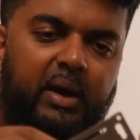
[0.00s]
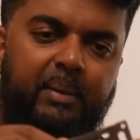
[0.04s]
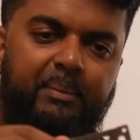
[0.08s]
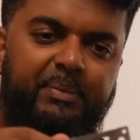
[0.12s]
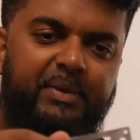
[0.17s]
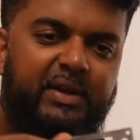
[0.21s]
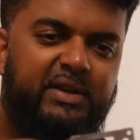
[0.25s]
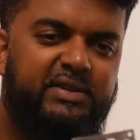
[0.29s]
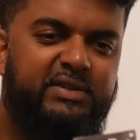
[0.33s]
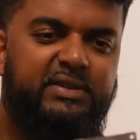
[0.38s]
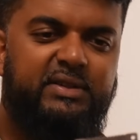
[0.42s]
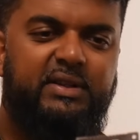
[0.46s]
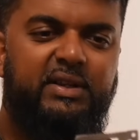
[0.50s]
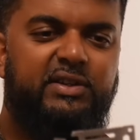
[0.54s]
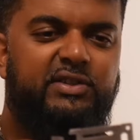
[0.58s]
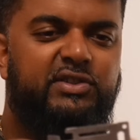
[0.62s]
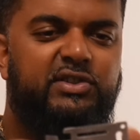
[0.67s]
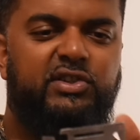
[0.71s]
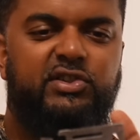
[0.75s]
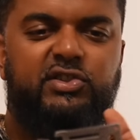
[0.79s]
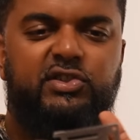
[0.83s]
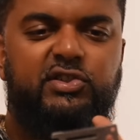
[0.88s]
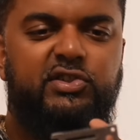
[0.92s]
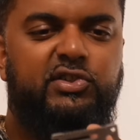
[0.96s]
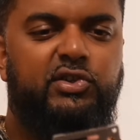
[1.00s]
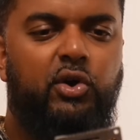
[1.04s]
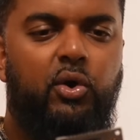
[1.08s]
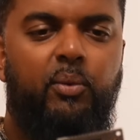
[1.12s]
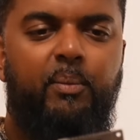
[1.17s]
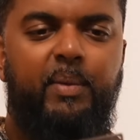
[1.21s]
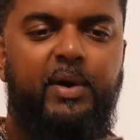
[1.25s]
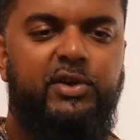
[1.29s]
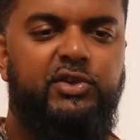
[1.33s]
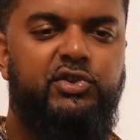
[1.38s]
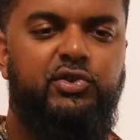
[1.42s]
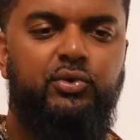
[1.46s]
There's just so
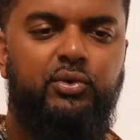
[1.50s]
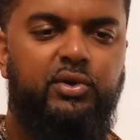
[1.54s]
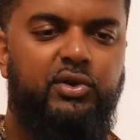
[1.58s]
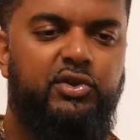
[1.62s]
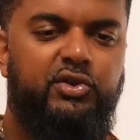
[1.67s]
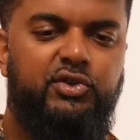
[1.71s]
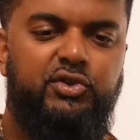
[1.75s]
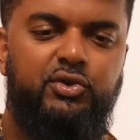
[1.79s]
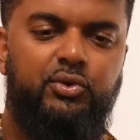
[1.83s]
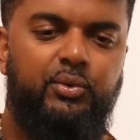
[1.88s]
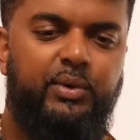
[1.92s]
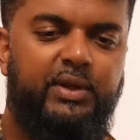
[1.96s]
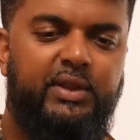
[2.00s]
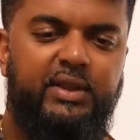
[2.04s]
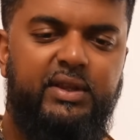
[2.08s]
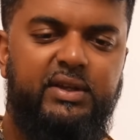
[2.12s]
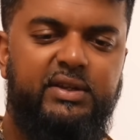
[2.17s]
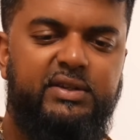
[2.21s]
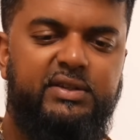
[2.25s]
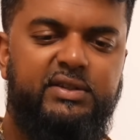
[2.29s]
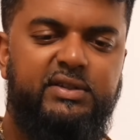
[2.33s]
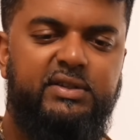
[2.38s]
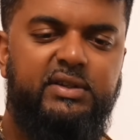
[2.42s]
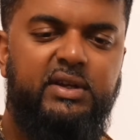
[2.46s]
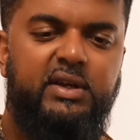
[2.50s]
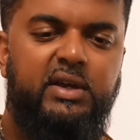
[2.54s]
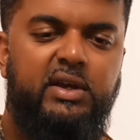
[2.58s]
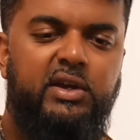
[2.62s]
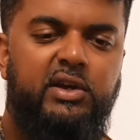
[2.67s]
much you can do with this.